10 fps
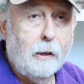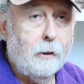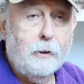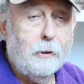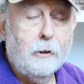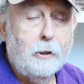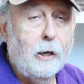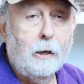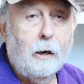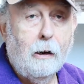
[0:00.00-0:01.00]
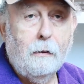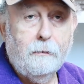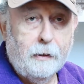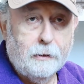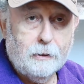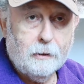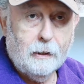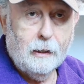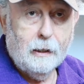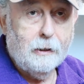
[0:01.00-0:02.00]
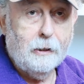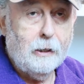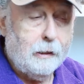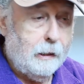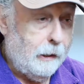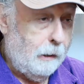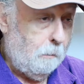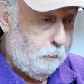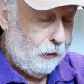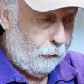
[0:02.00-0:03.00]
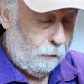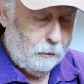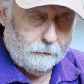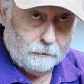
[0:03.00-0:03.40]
on that are not obvious. They're not going to come pew.